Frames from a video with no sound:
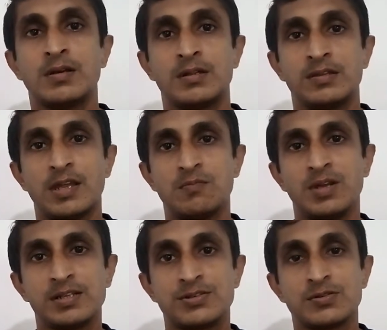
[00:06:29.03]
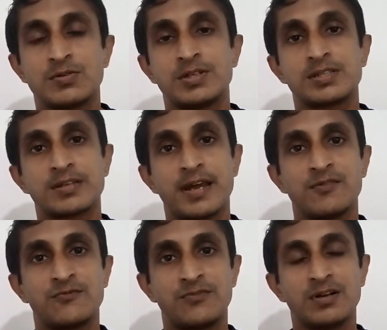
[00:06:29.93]
That means you should
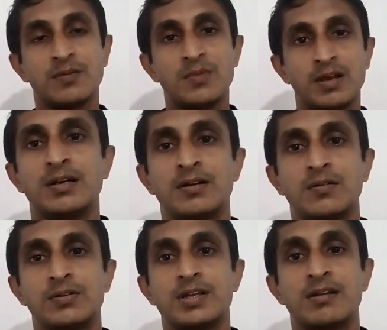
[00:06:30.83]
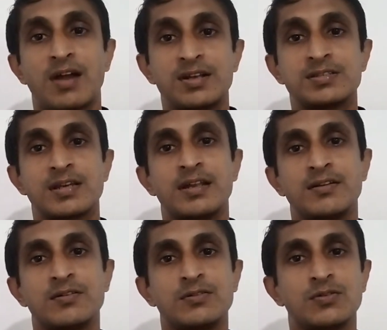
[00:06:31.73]
stand firm on the right side
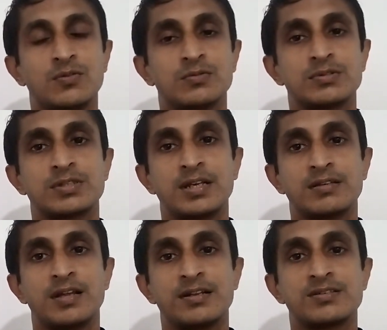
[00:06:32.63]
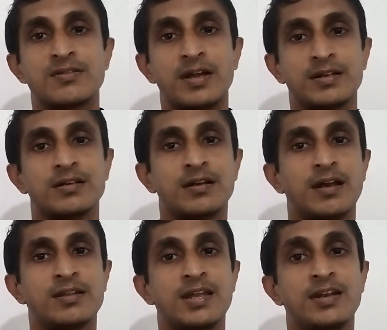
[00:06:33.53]
you think that is right
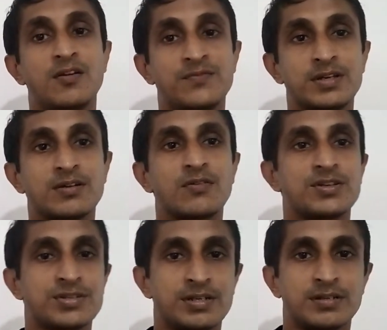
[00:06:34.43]
at the end of the question.